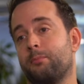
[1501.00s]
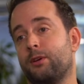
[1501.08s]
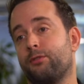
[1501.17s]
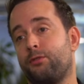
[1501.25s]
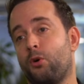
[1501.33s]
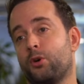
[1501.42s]
be
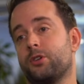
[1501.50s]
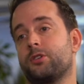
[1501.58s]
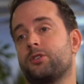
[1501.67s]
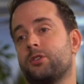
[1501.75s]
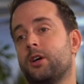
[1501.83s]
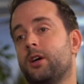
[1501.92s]

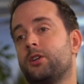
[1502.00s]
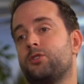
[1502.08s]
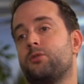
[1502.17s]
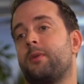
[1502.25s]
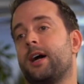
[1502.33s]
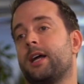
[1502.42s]
forced
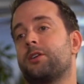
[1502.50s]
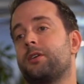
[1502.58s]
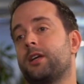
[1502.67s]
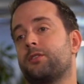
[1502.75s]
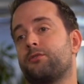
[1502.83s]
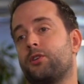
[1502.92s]
to
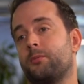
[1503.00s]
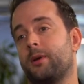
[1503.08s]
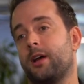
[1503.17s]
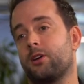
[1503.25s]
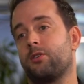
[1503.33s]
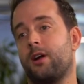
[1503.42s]
migrate from
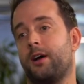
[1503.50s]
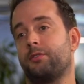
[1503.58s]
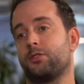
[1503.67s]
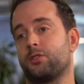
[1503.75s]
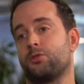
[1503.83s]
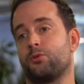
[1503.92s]

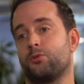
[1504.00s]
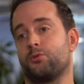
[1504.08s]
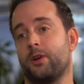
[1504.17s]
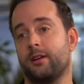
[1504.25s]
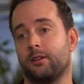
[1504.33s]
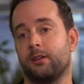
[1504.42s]
aircrafts to
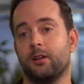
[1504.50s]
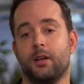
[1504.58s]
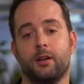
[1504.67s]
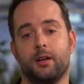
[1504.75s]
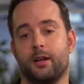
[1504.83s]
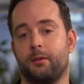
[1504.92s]
rail
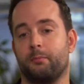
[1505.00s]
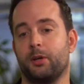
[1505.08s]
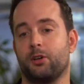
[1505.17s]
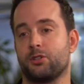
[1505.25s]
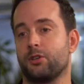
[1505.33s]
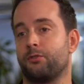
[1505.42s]

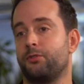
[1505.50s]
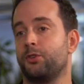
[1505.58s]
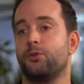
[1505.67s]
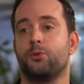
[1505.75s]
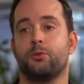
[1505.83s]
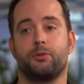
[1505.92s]
because of
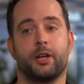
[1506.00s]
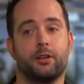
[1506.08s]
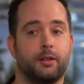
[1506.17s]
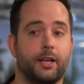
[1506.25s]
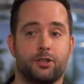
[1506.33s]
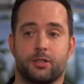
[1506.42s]
new
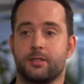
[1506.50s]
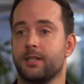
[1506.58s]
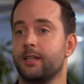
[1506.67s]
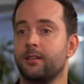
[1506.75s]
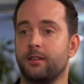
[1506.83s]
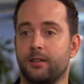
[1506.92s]
regulations
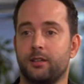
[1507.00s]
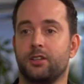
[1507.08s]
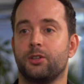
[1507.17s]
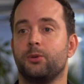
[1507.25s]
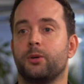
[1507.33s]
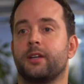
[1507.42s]
in the
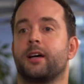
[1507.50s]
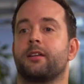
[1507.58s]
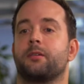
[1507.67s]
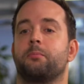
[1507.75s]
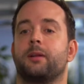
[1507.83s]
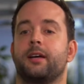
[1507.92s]
EU and
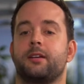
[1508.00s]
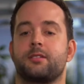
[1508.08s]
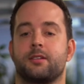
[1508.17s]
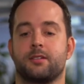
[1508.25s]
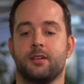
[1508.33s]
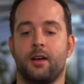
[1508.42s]
other
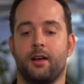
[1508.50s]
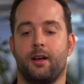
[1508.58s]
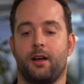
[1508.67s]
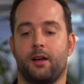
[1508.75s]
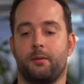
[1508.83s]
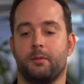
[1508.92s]
places.
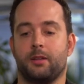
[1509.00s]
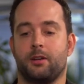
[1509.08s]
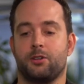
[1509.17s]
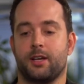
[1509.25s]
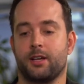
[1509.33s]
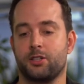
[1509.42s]

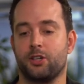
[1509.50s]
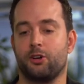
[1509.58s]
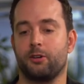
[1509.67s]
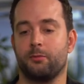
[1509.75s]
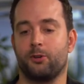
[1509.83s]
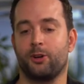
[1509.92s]
There's actually
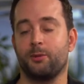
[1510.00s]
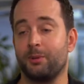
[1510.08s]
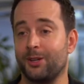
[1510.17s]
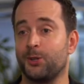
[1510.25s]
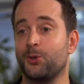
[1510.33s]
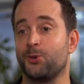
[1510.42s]
going to
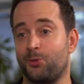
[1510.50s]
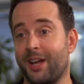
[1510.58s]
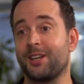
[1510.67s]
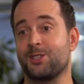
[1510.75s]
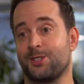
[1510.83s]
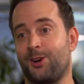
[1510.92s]
be a new
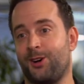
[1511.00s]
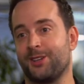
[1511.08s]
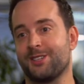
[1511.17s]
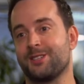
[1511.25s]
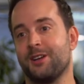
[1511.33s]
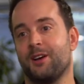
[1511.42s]

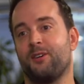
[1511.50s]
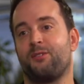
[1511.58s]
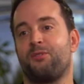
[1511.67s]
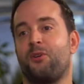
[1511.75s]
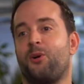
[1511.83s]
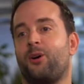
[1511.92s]
renaissance
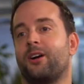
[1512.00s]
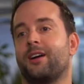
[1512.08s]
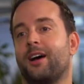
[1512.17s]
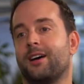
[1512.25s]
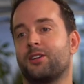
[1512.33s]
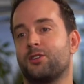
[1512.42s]
for
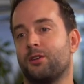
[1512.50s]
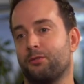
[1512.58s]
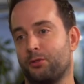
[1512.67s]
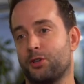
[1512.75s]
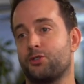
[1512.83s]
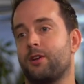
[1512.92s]

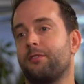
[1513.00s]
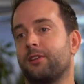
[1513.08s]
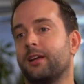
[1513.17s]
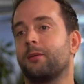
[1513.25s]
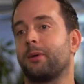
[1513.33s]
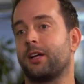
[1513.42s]

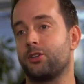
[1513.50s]
traveling by